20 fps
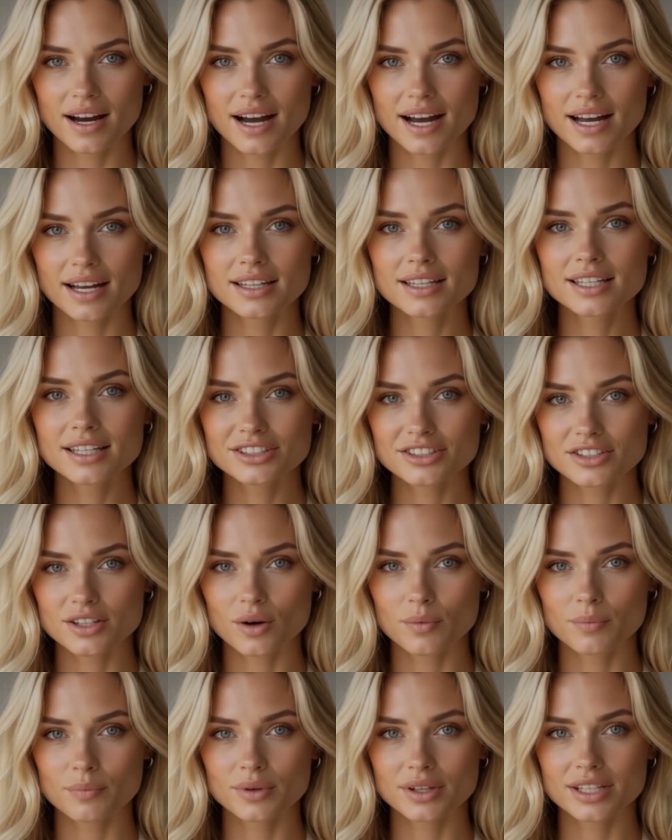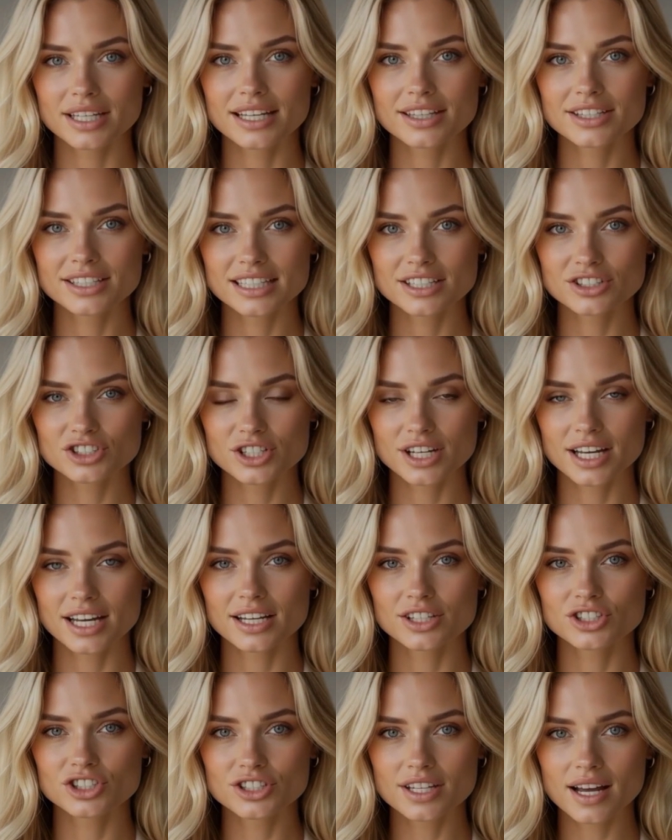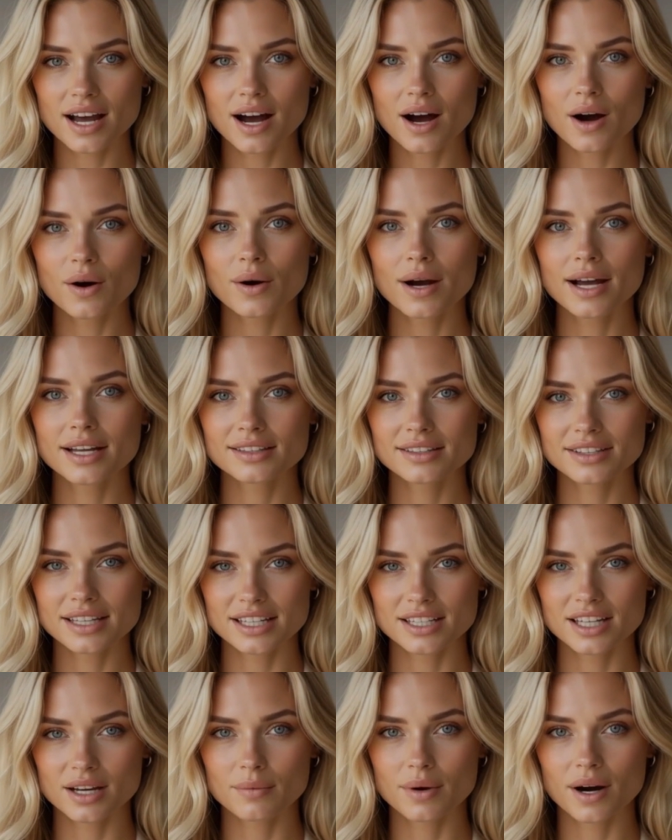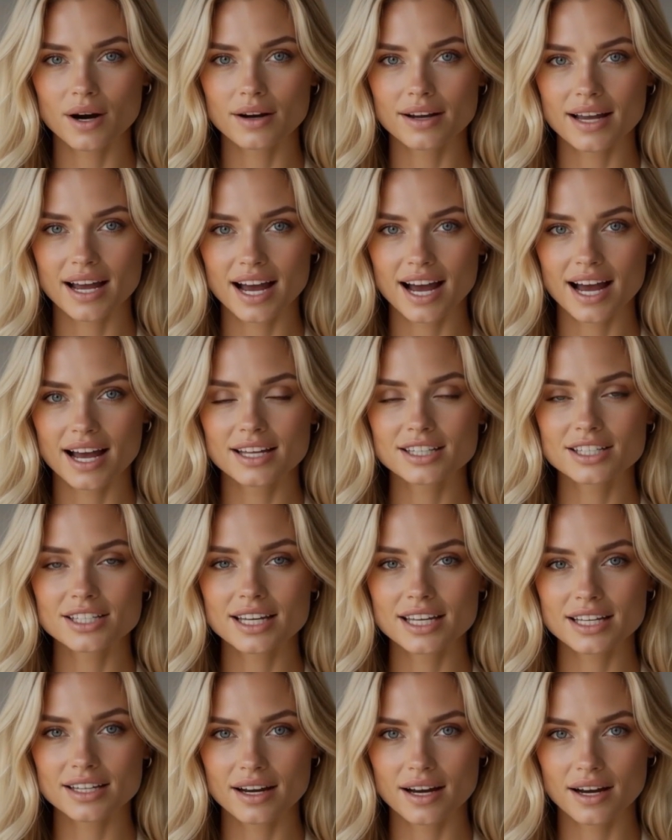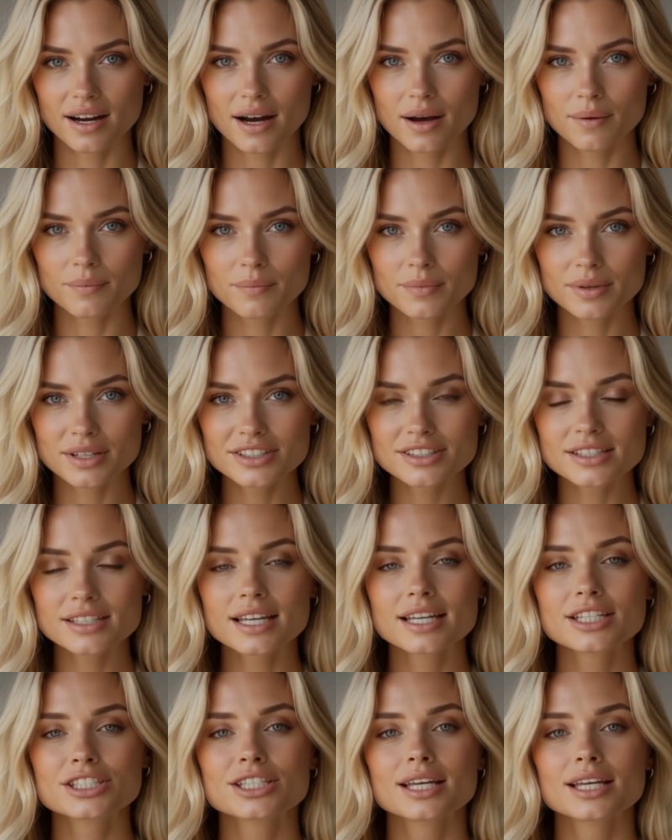and it's completely changed how I think about handling business